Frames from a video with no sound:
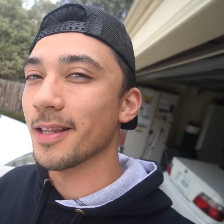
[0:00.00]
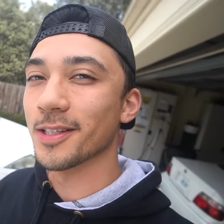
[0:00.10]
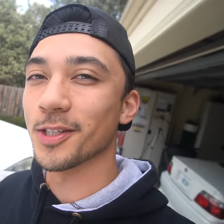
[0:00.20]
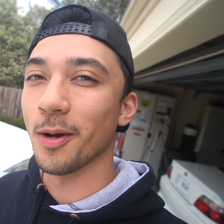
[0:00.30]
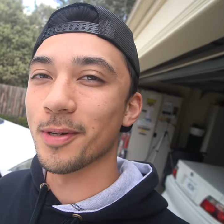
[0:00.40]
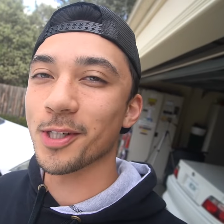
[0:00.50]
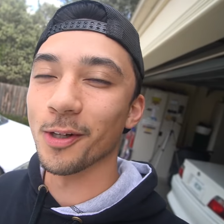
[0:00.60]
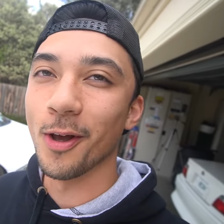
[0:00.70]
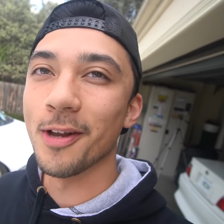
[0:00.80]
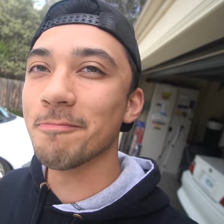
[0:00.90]
There's so much to
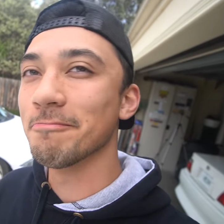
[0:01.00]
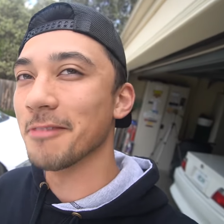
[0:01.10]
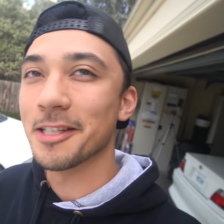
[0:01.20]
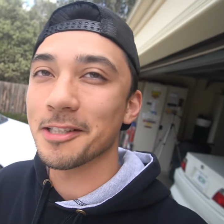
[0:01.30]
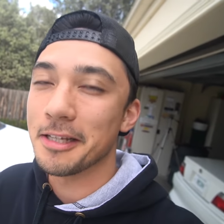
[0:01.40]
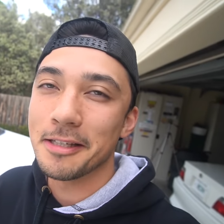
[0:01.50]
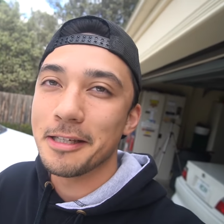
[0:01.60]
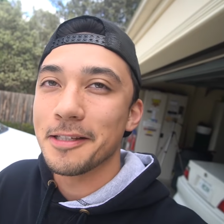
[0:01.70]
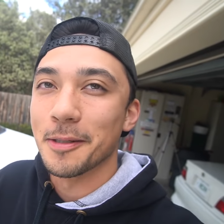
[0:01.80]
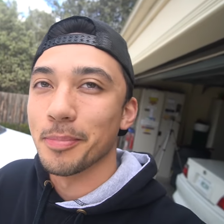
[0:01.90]
learn. It's a
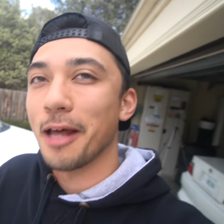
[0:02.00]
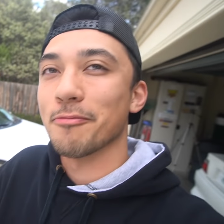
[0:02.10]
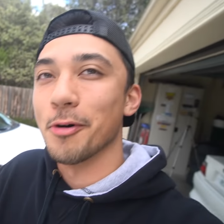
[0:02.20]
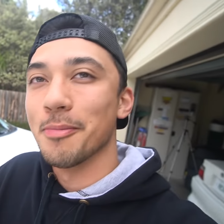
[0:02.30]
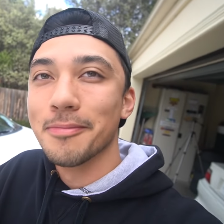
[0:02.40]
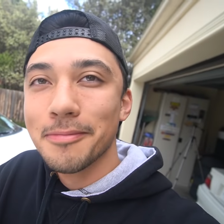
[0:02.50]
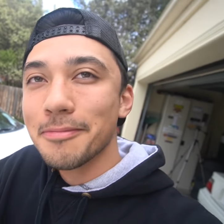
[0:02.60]
decent platform.